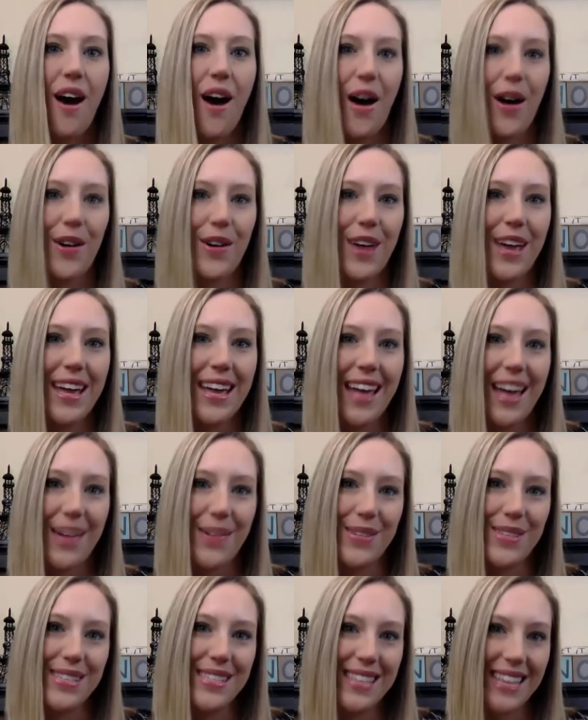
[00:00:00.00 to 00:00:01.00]
All right,
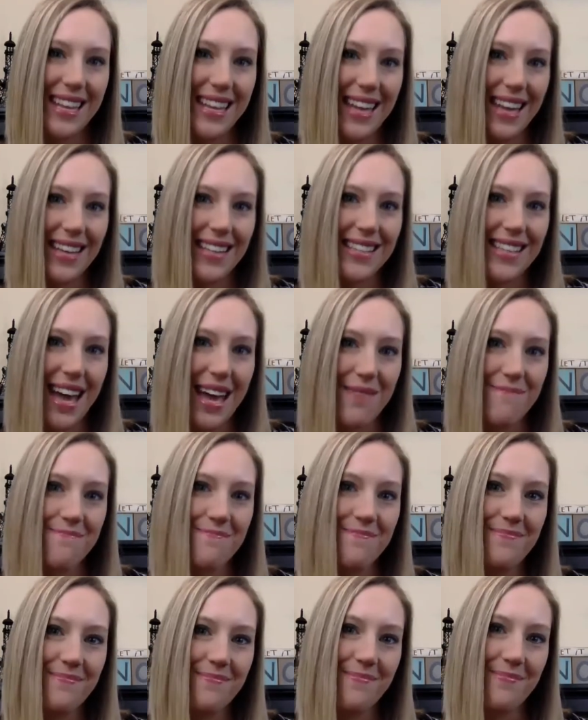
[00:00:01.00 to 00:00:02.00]
I will see you next
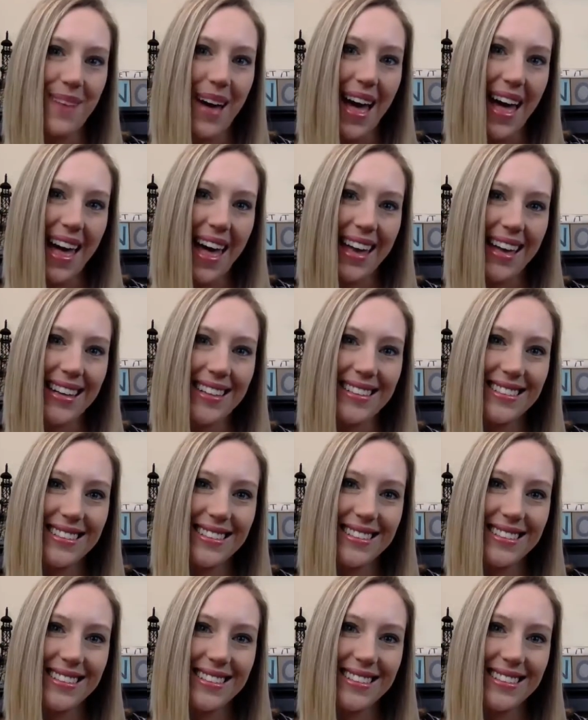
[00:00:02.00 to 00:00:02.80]
time. Bye.